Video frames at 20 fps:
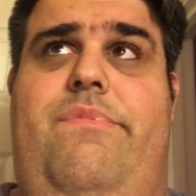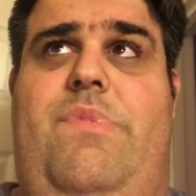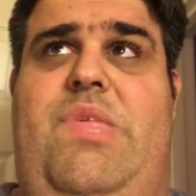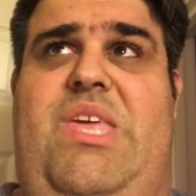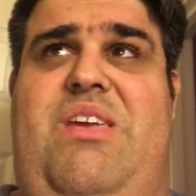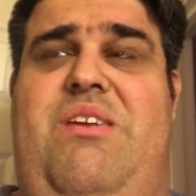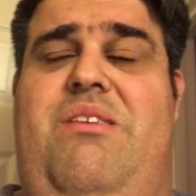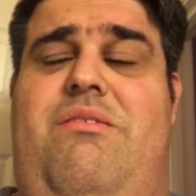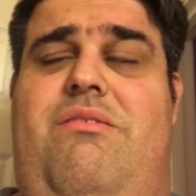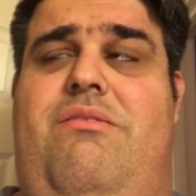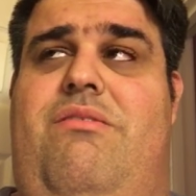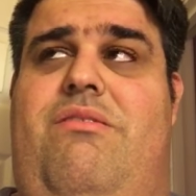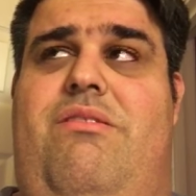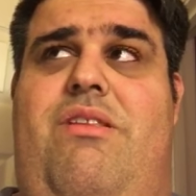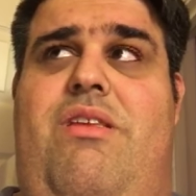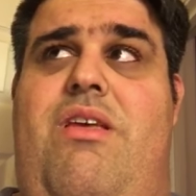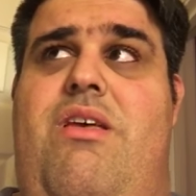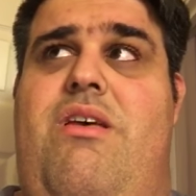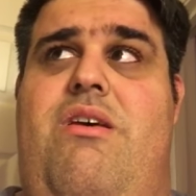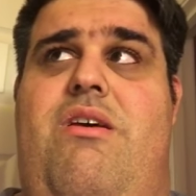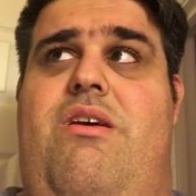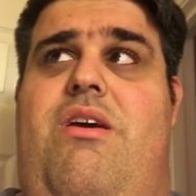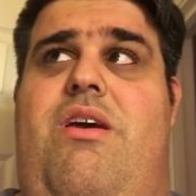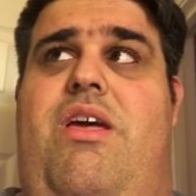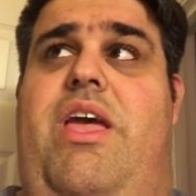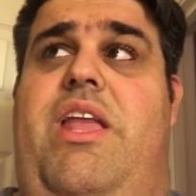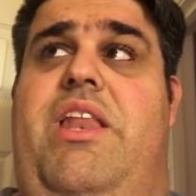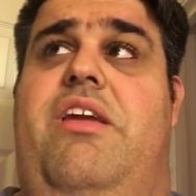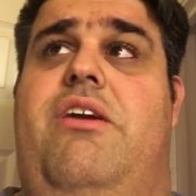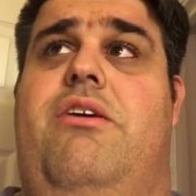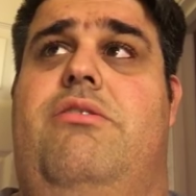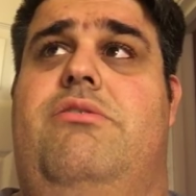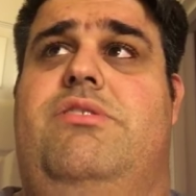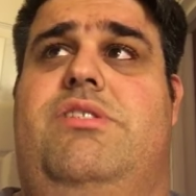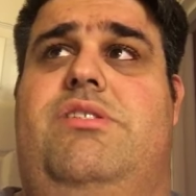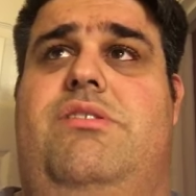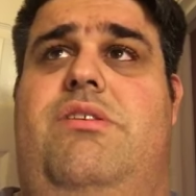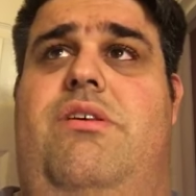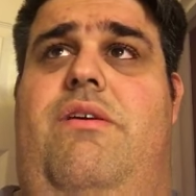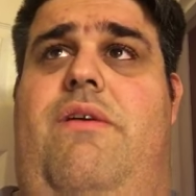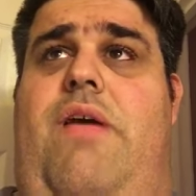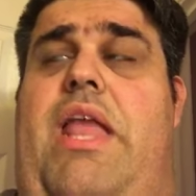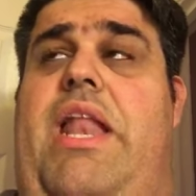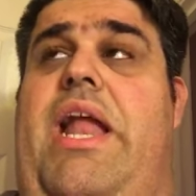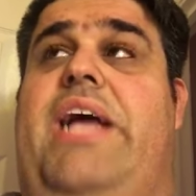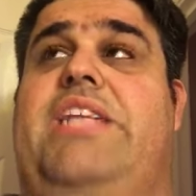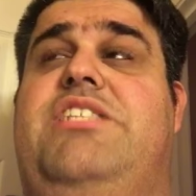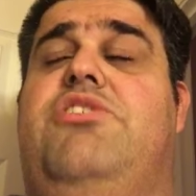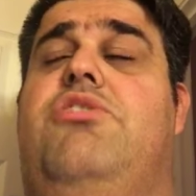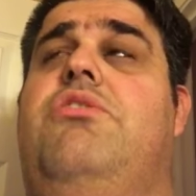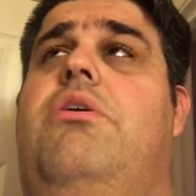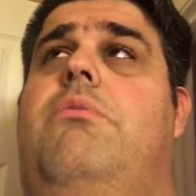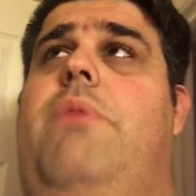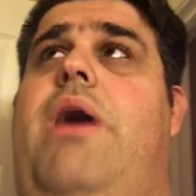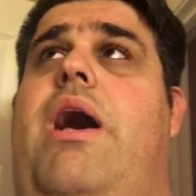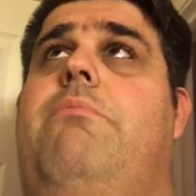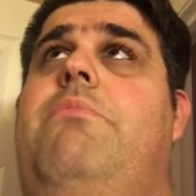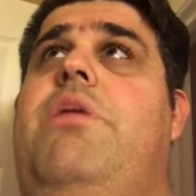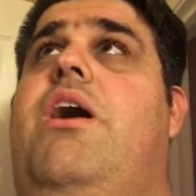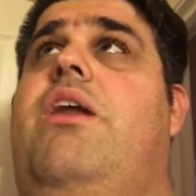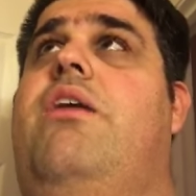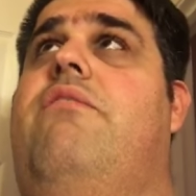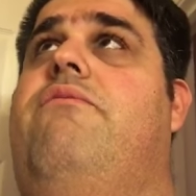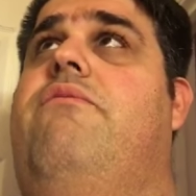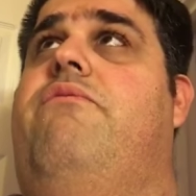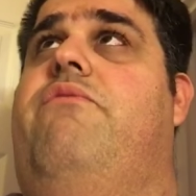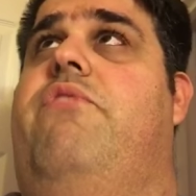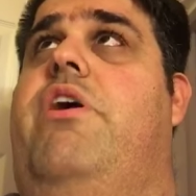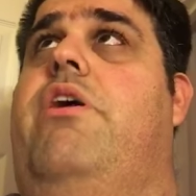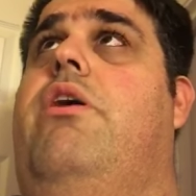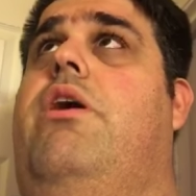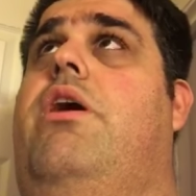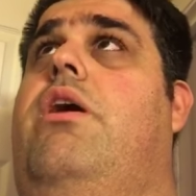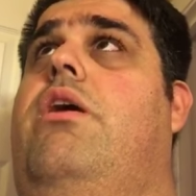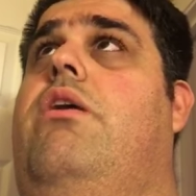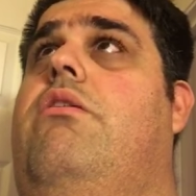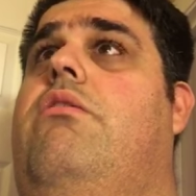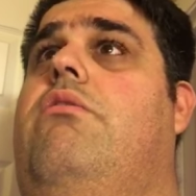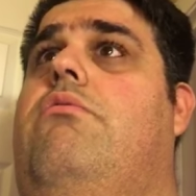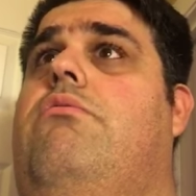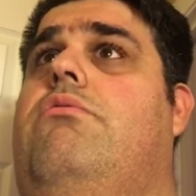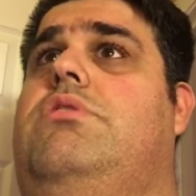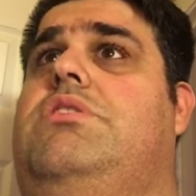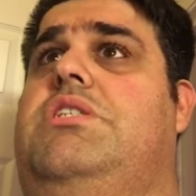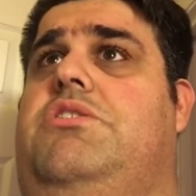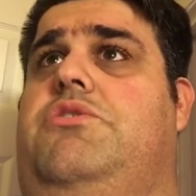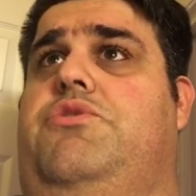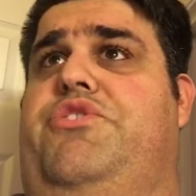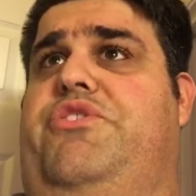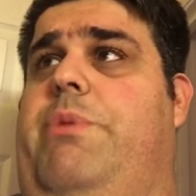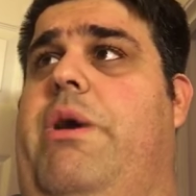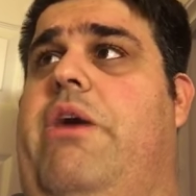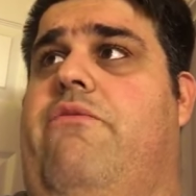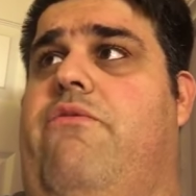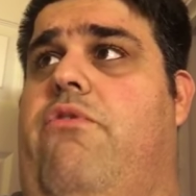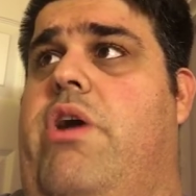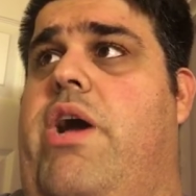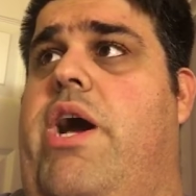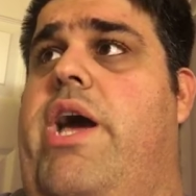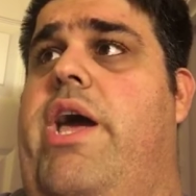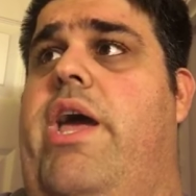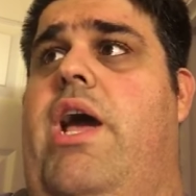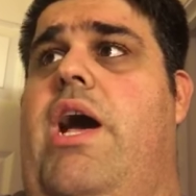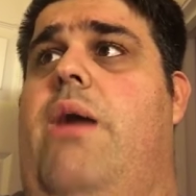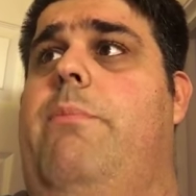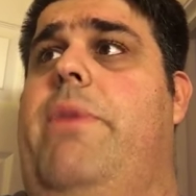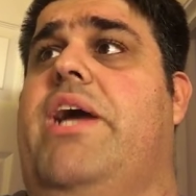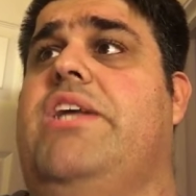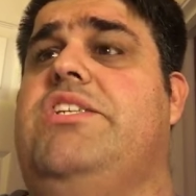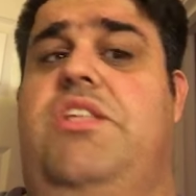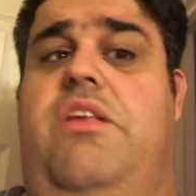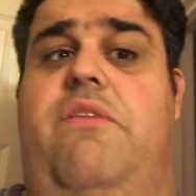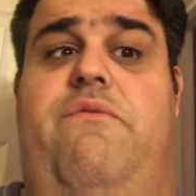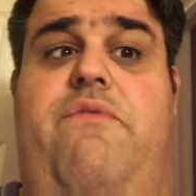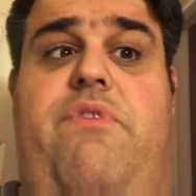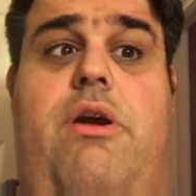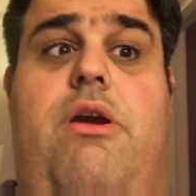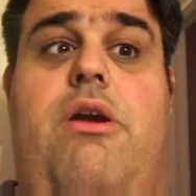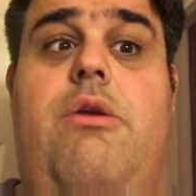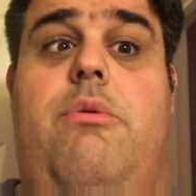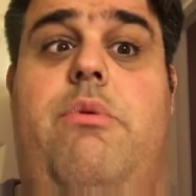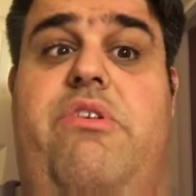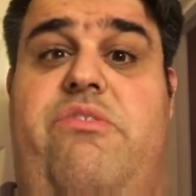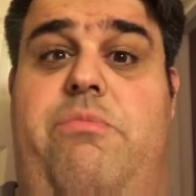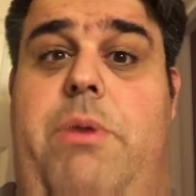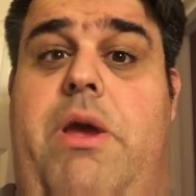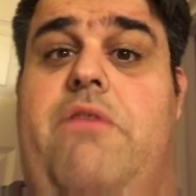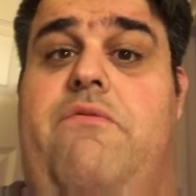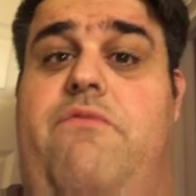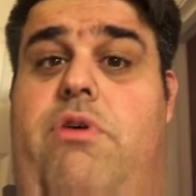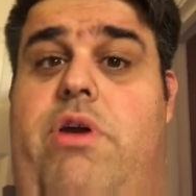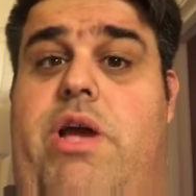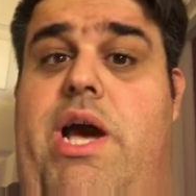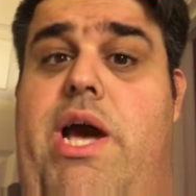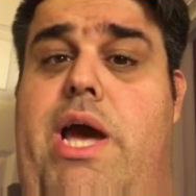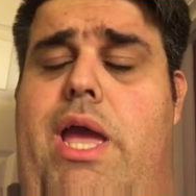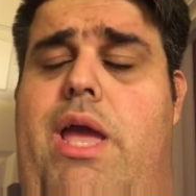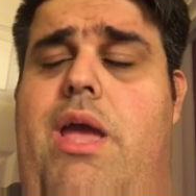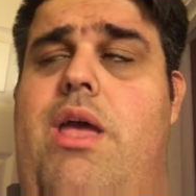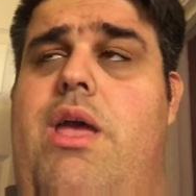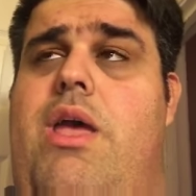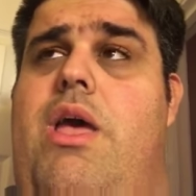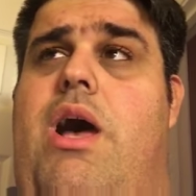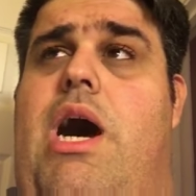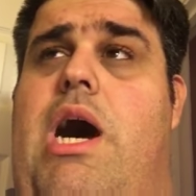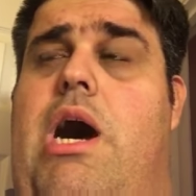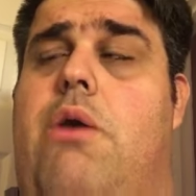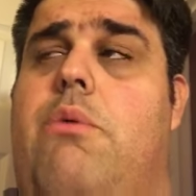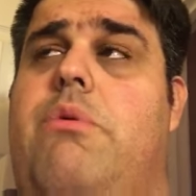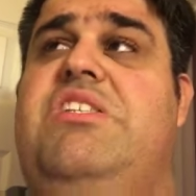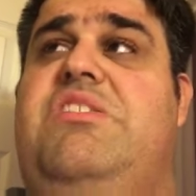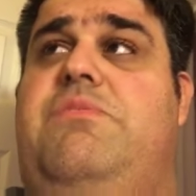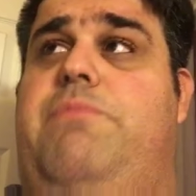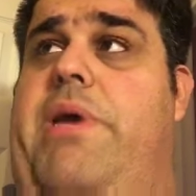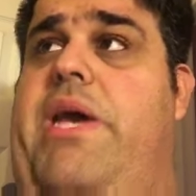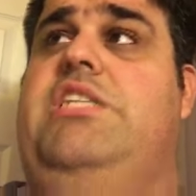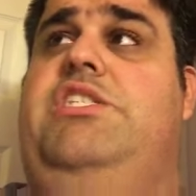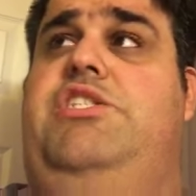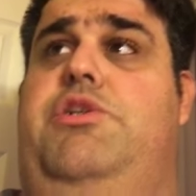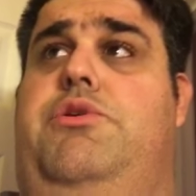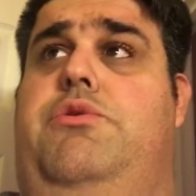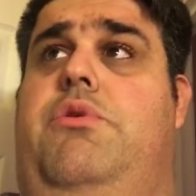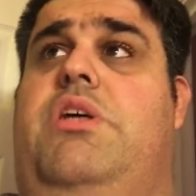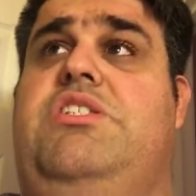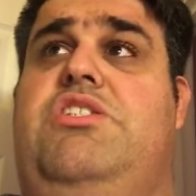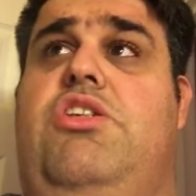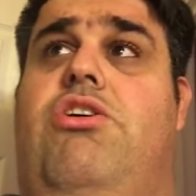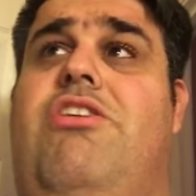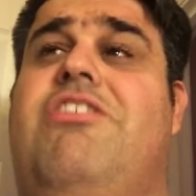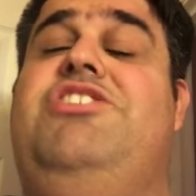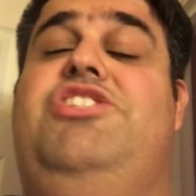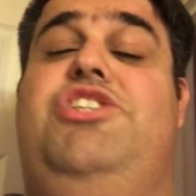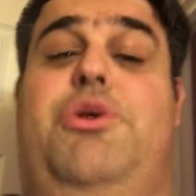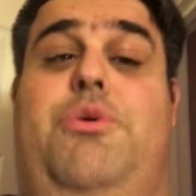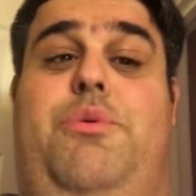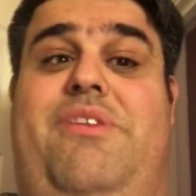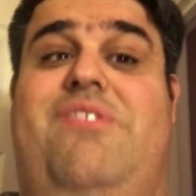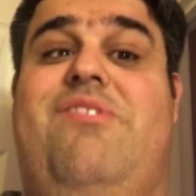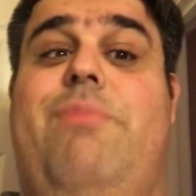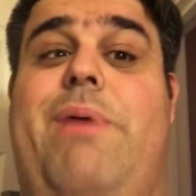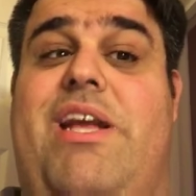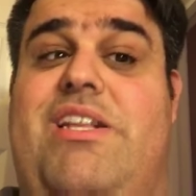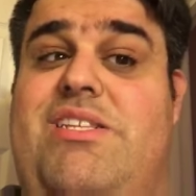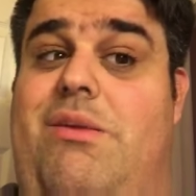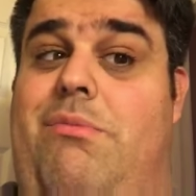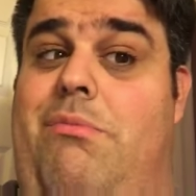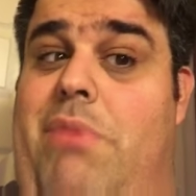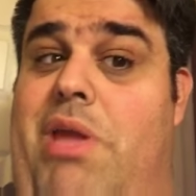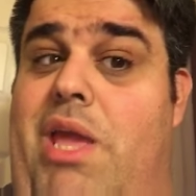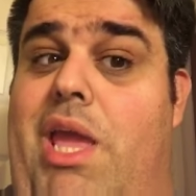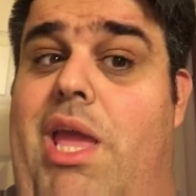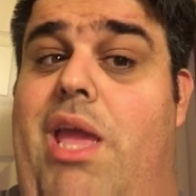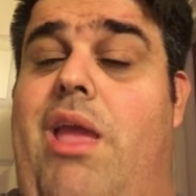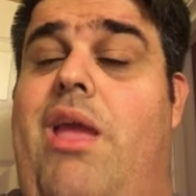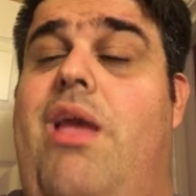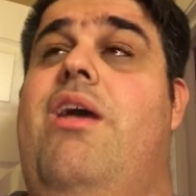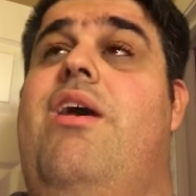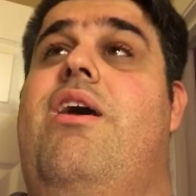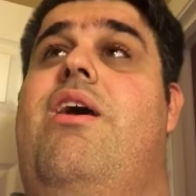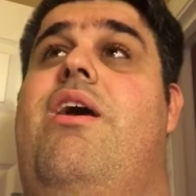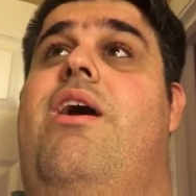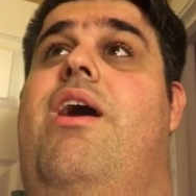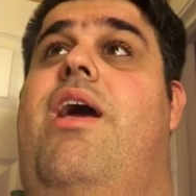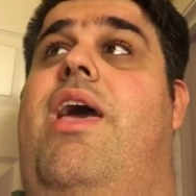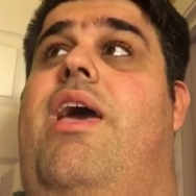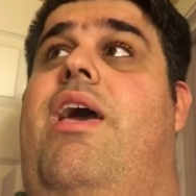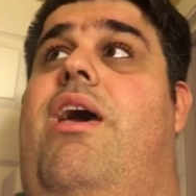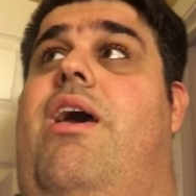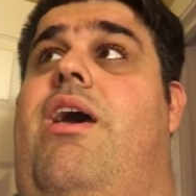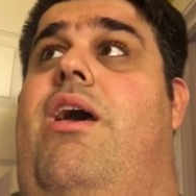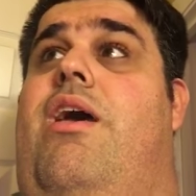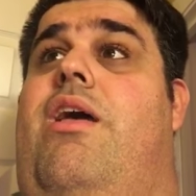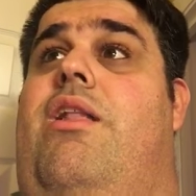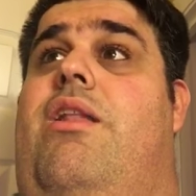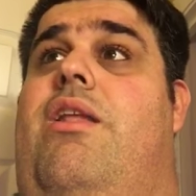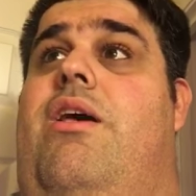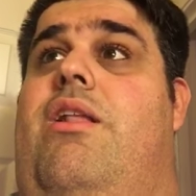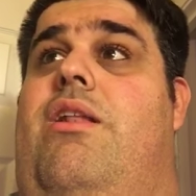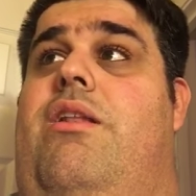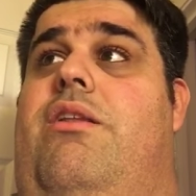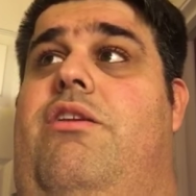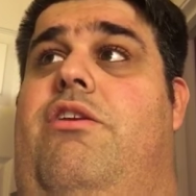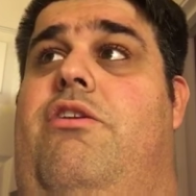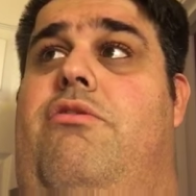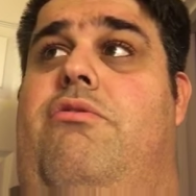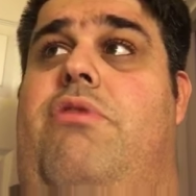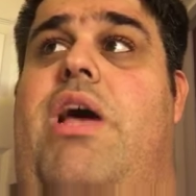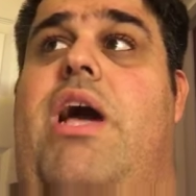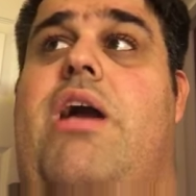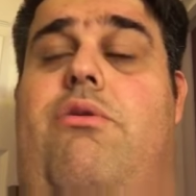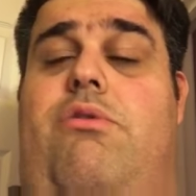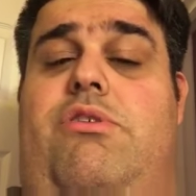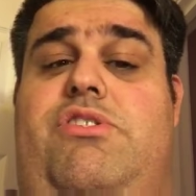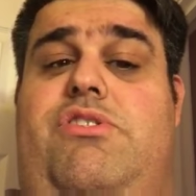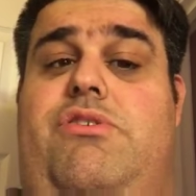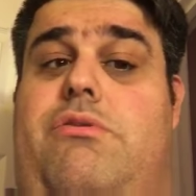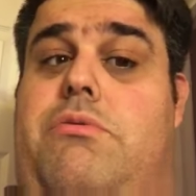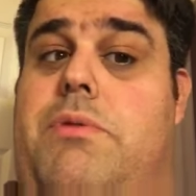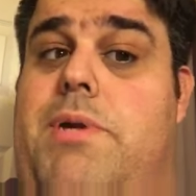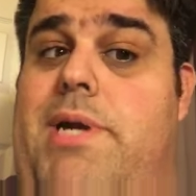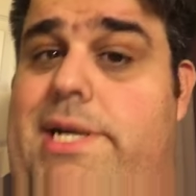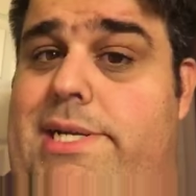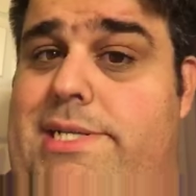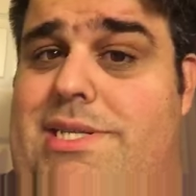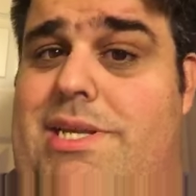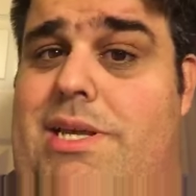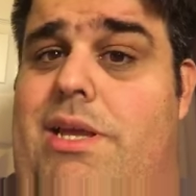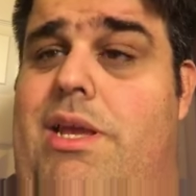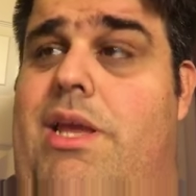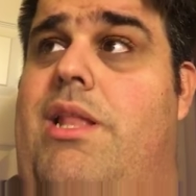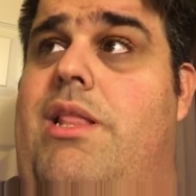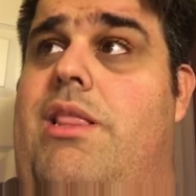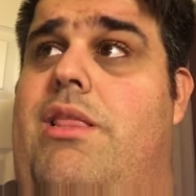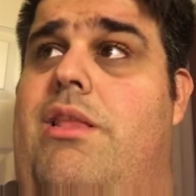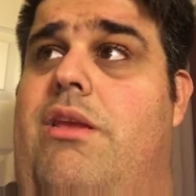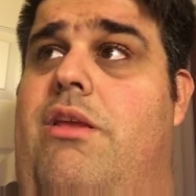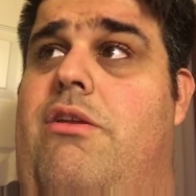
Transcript: he goes, and I told him, I'm not a very disrespectful guy. I'm actually a very respectful guy. I'll respect you as long as you're respecting me and, not going so crazy. And,